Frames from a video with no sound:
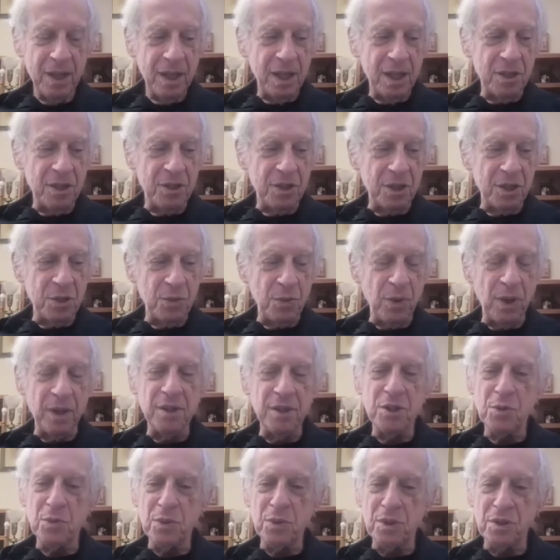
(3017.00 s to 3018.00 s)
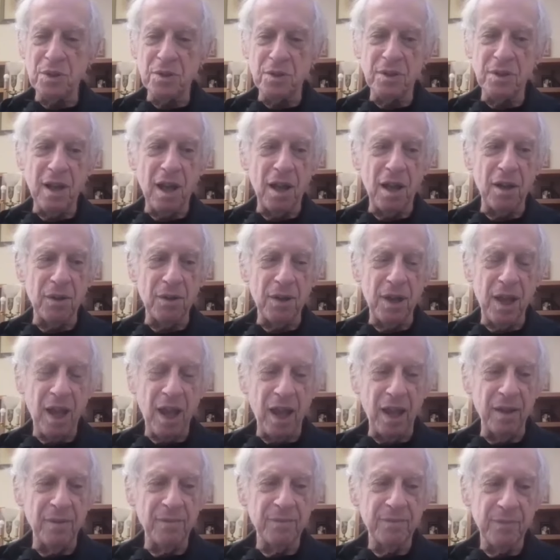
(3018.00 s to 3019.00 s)
he says, Well, this one turned out
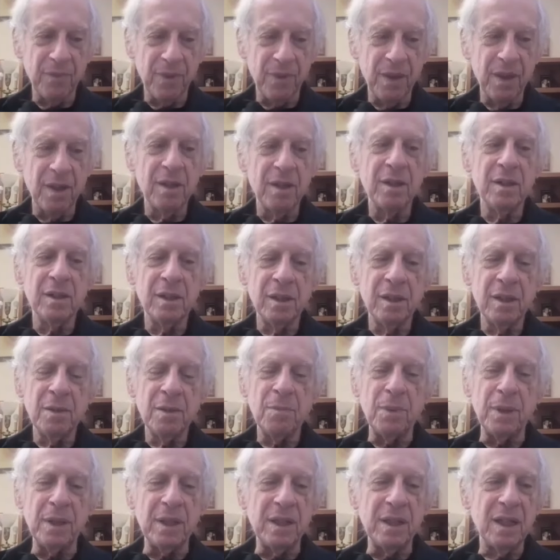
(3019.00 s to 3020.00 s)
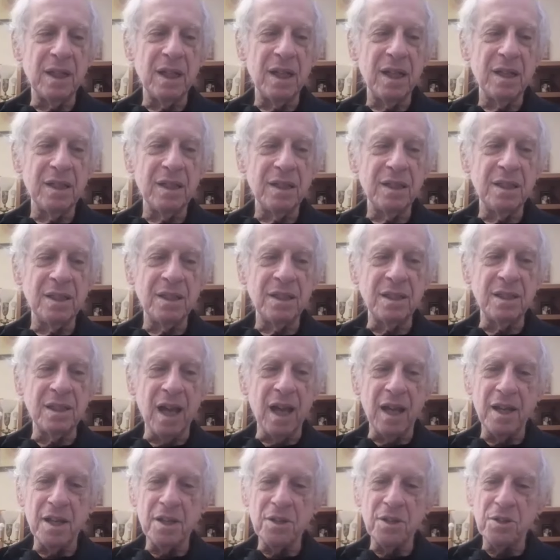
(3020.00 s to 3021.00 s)
okay, but
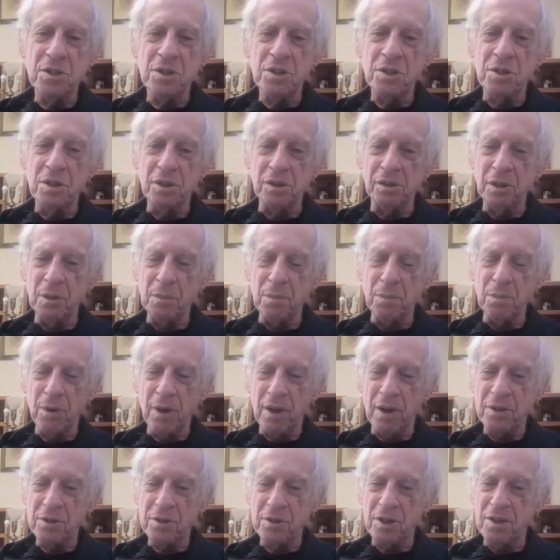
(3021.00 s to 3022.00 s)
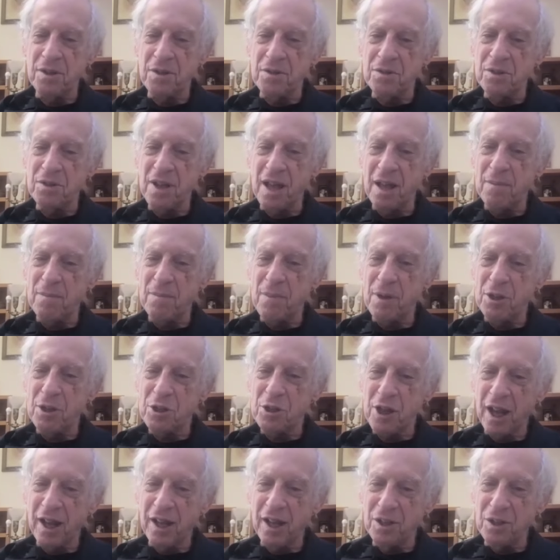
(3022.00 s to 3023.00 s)
Donnie's still depressed, and there's not
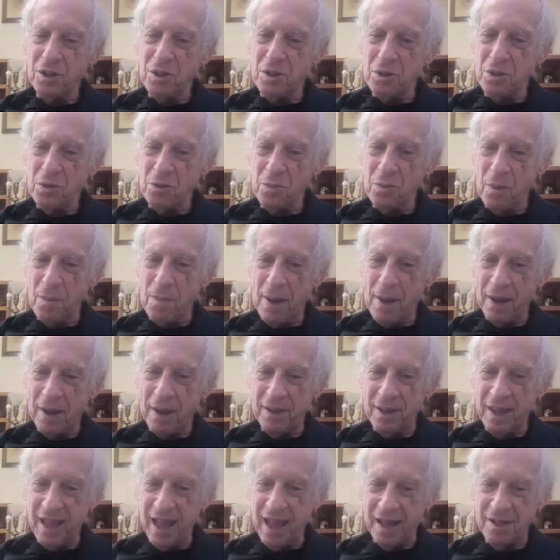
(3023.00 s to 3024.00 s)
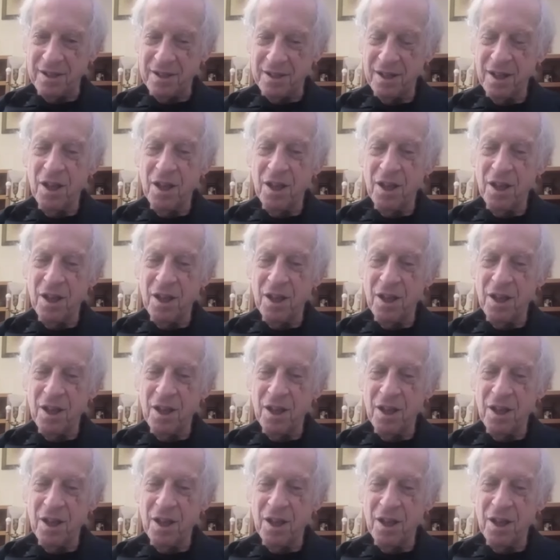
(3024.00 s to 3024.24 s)
much I can do about that.